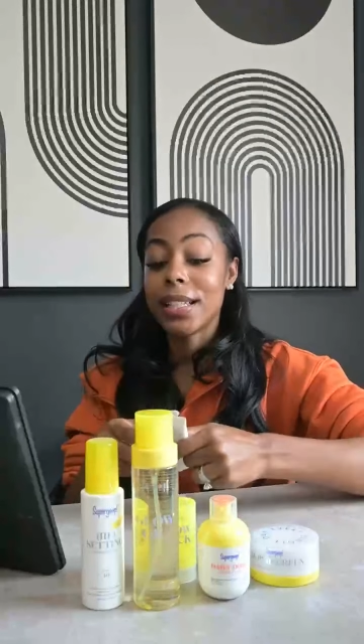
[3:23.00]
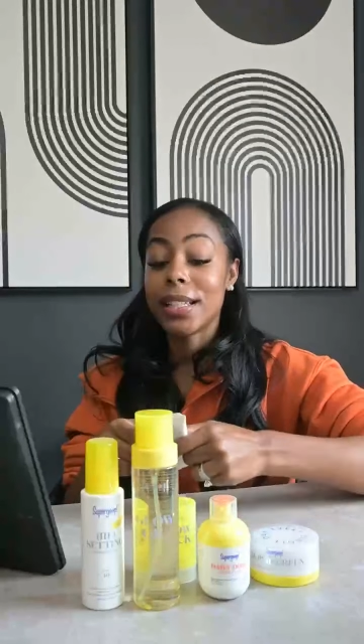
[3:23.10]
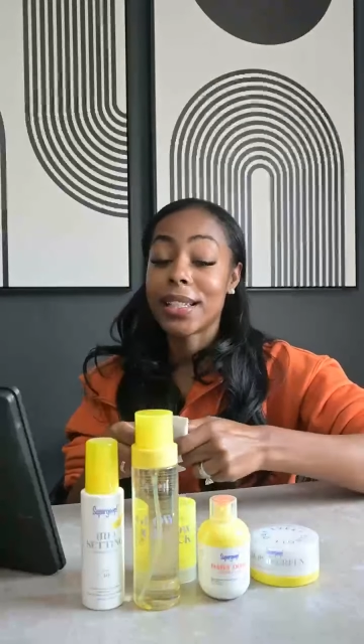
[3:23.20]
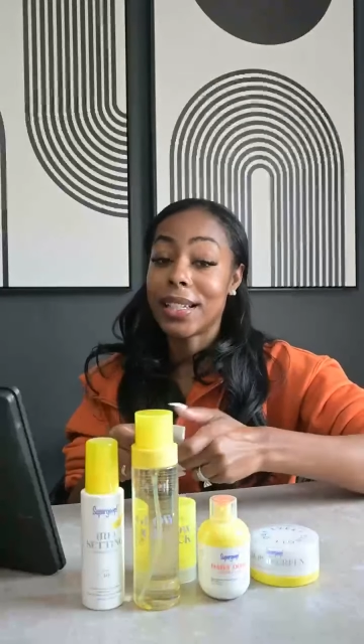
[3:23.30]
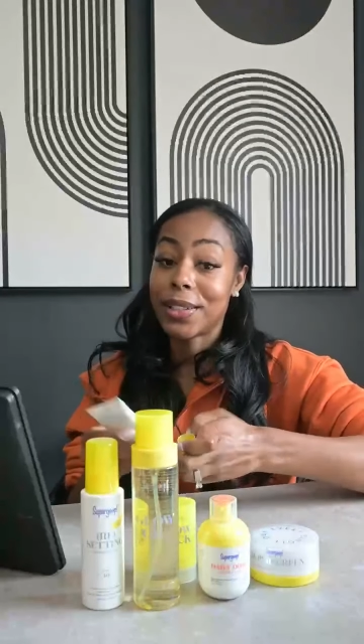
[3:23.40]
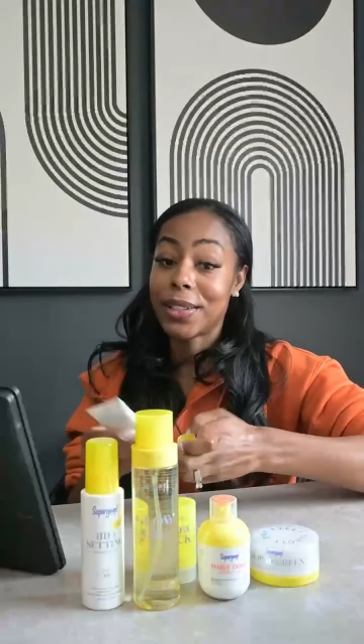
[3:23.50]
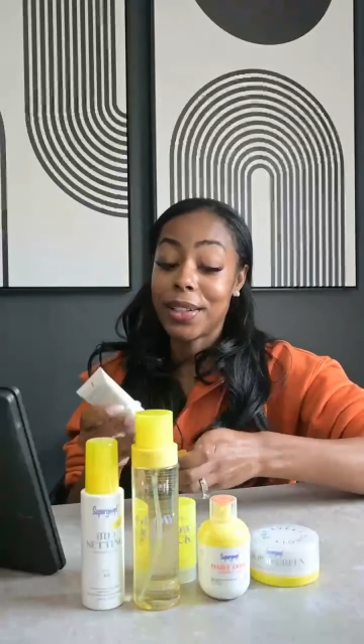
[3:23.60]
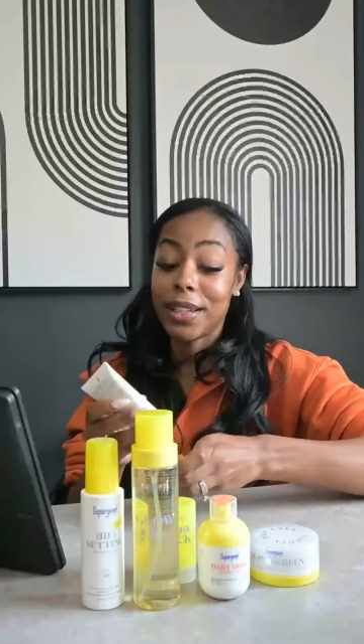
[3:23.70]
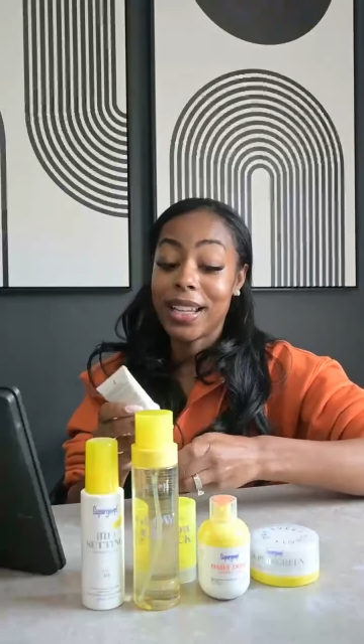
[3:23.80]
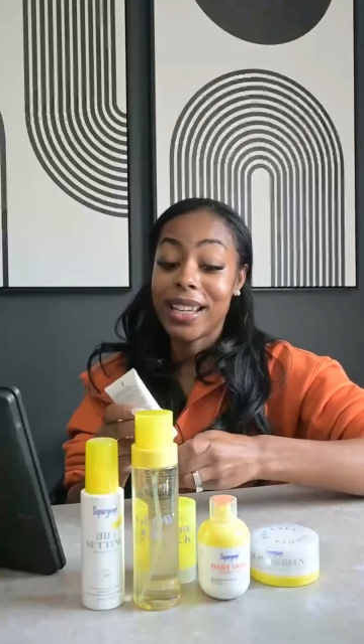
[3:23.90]
The Unseen
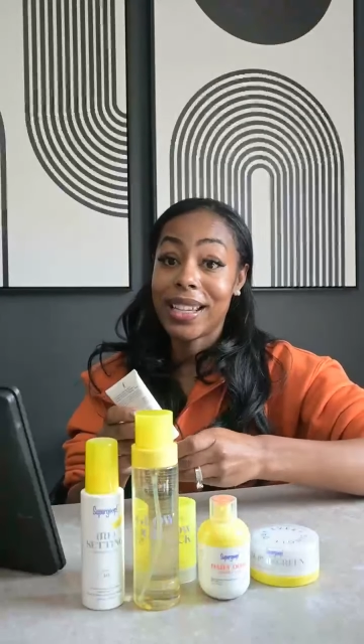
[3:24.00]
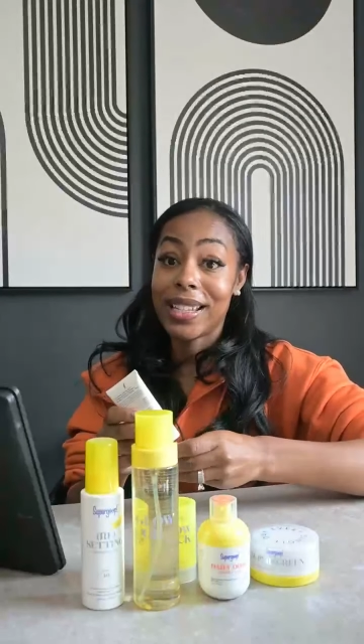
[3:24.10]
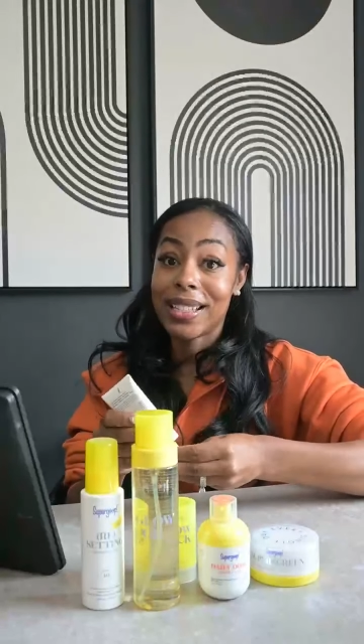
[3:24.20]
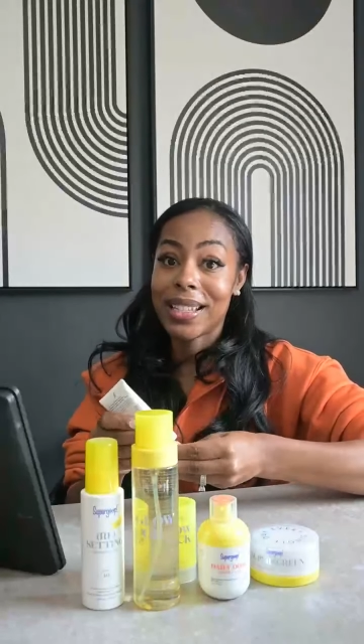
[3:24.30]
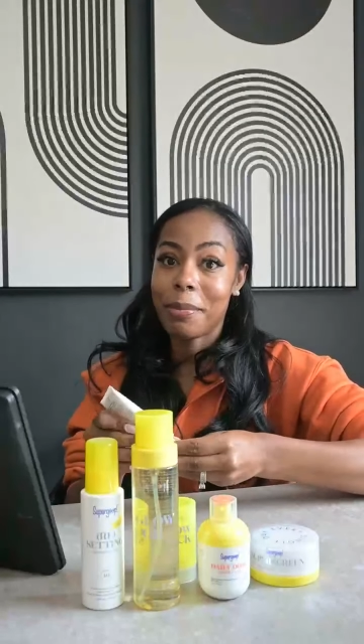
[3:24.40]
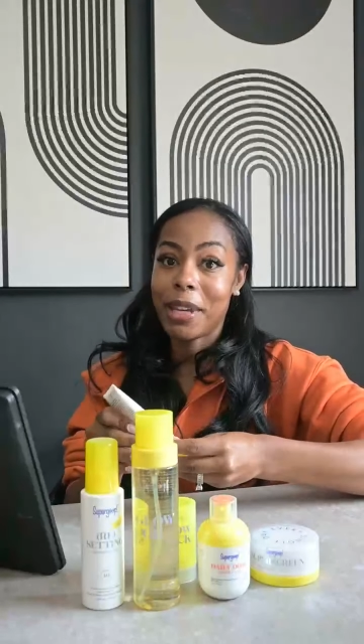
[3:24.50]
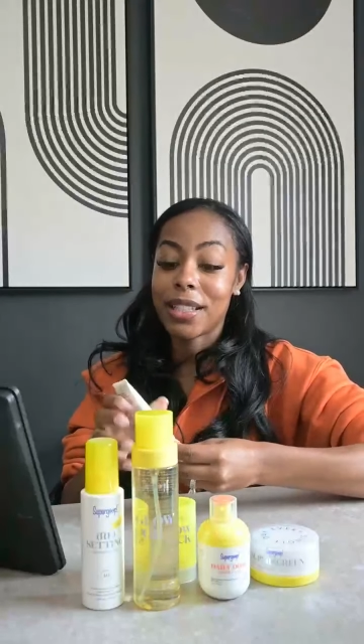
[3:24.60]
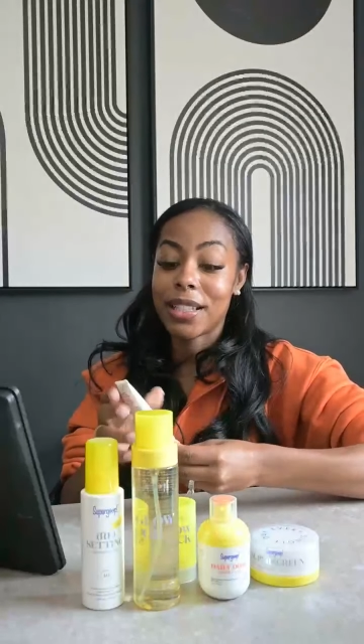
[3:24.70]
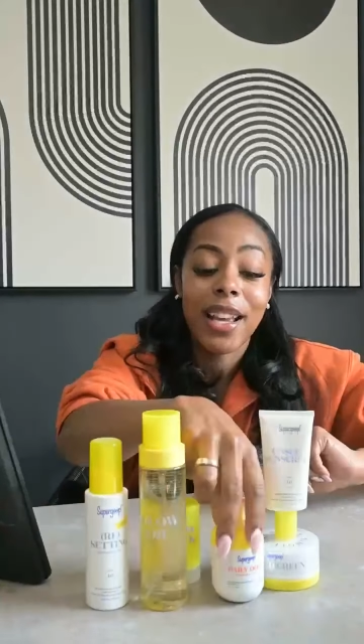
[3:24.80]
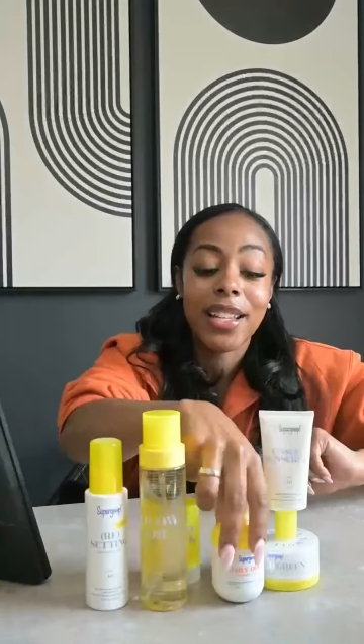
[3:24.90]
Sunscreen is
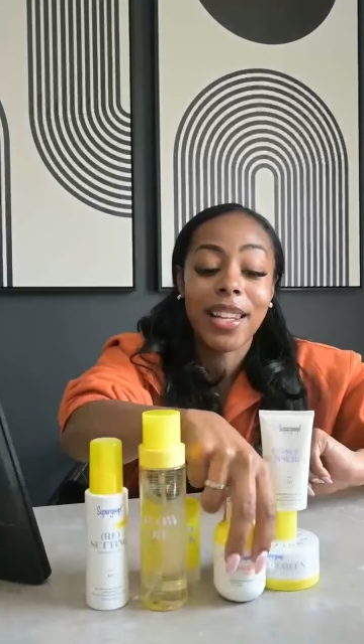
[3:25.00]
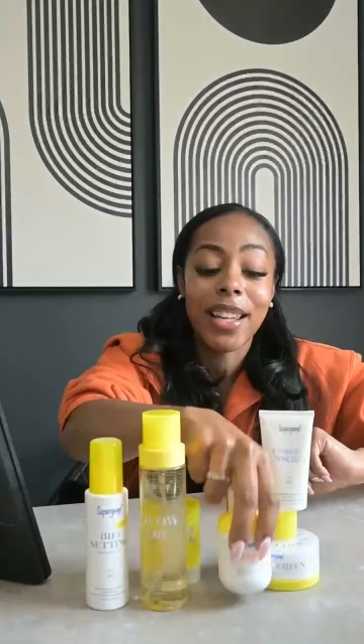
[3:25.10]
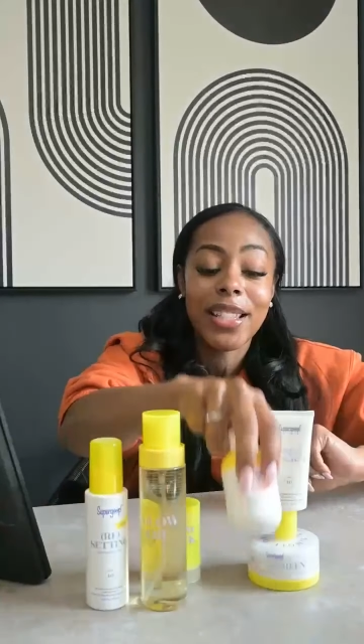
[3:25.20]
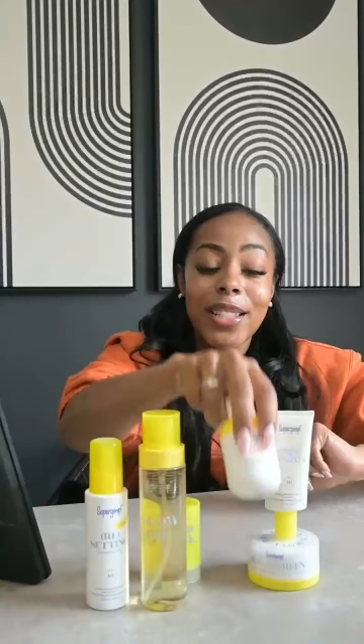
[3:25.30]
amazing.